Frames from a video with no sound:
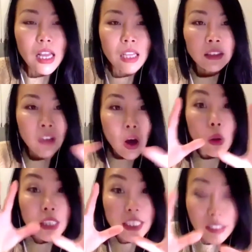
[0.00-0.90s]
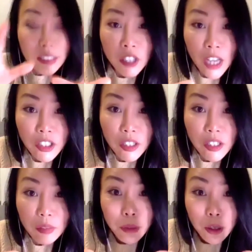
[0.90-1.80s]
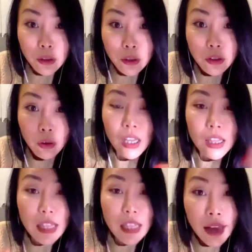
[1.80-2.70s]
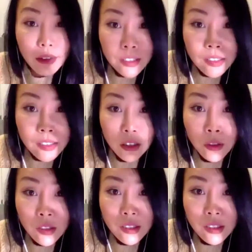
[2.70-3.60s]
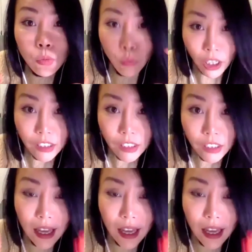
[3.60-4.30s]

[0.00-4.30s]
not only the conjunction, but also the every single words